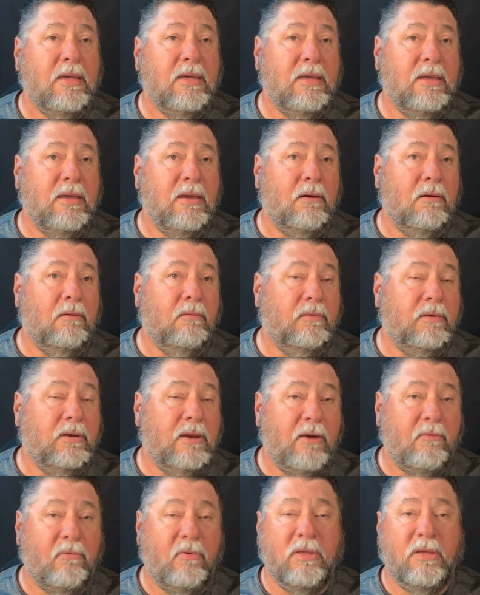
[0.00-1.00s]
you'll
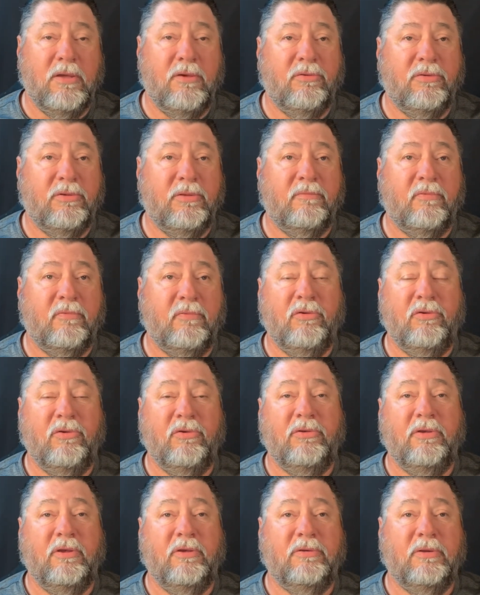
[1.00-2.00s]
never use the voice
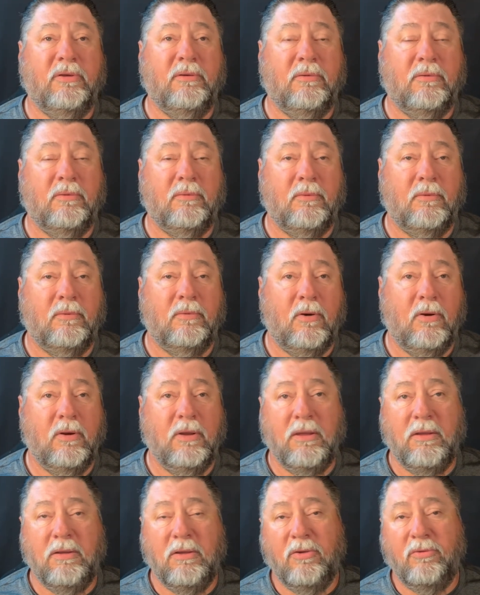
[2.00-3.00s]
assistant, or
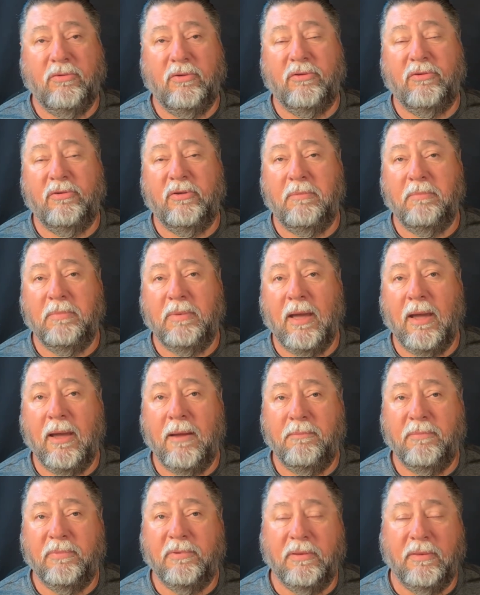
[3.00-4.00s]
you use it
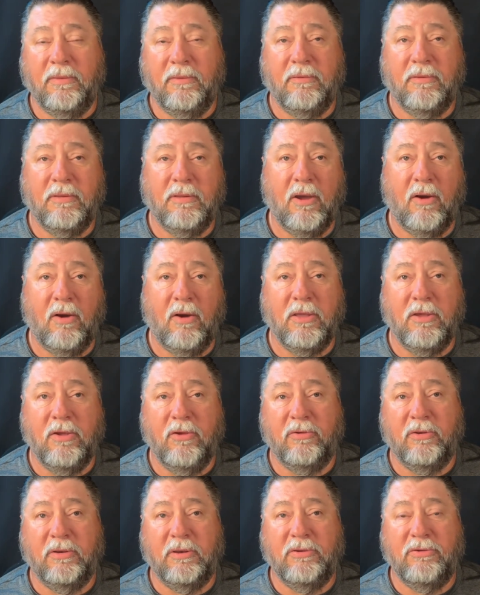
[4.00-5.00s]
sometimes and you only
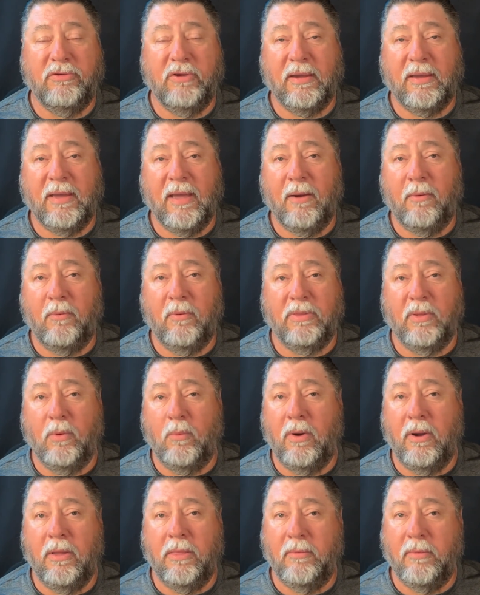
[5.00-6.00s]
use it to check out what the
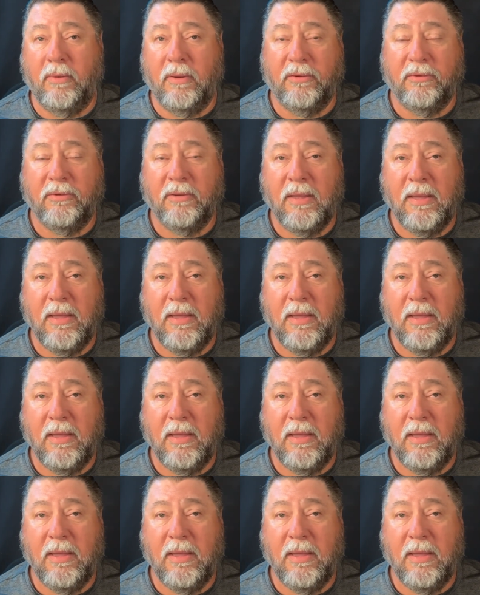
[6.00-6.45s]
weather is.